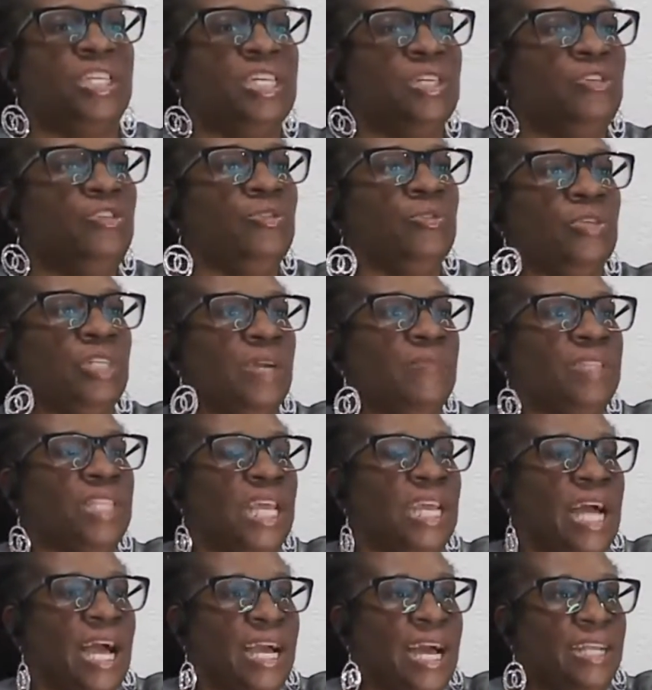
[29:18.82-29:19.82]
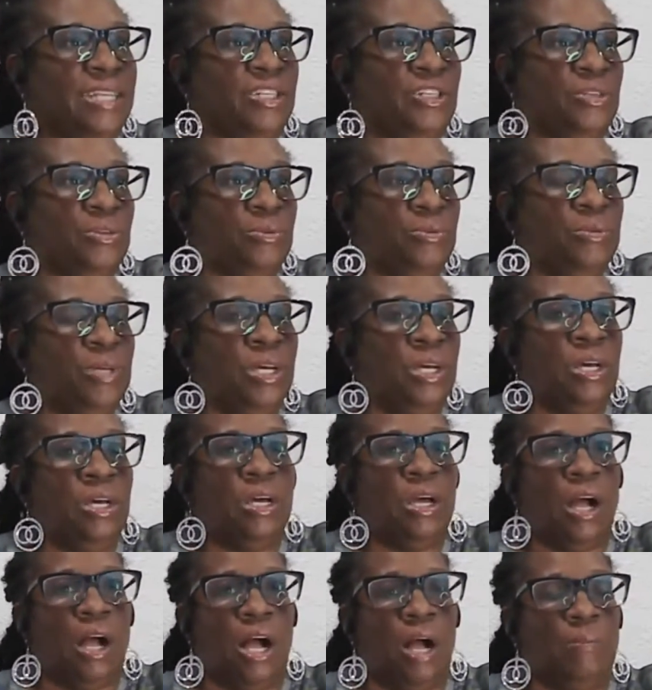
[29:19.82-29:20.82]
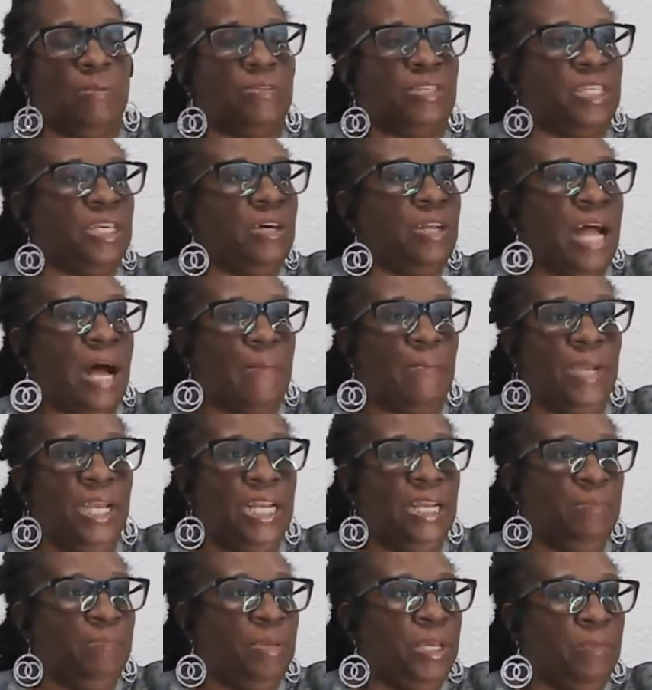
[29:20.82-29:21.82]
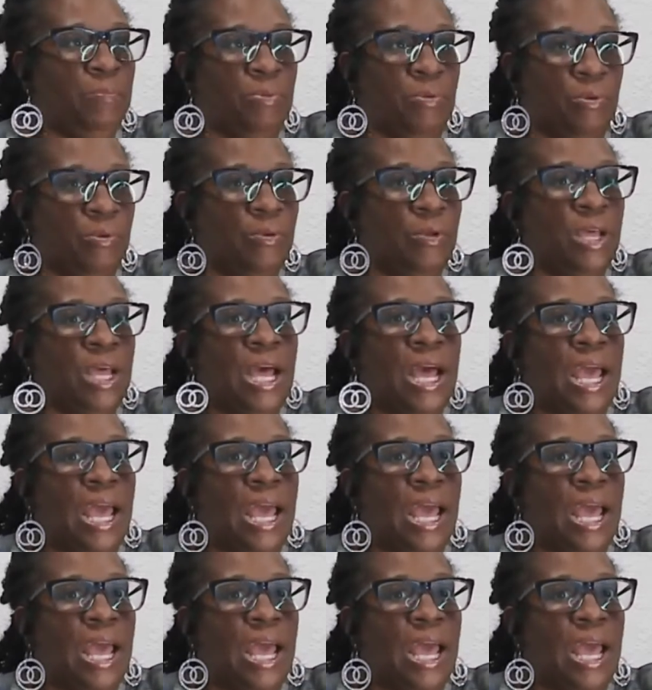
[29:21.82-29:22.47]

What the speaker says: still doing everything I got to do. I'm still out meeting people.